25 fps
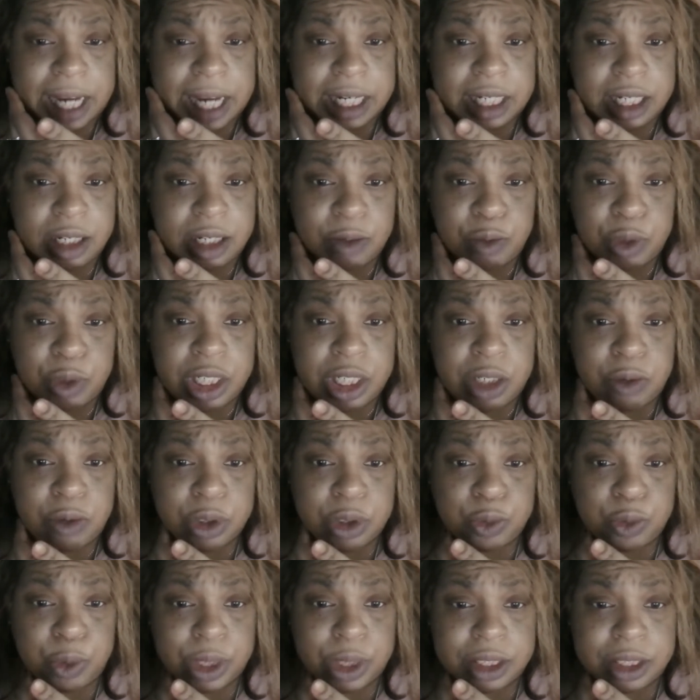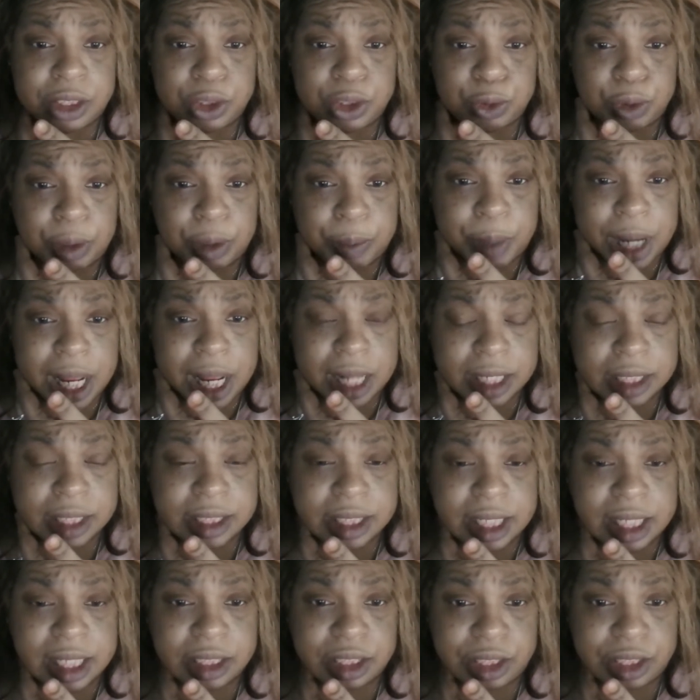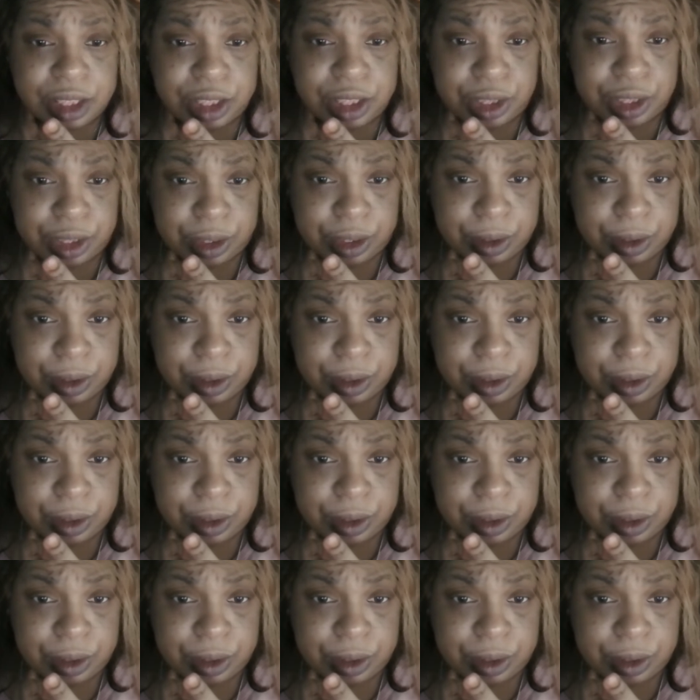when he was willing to apologize to you.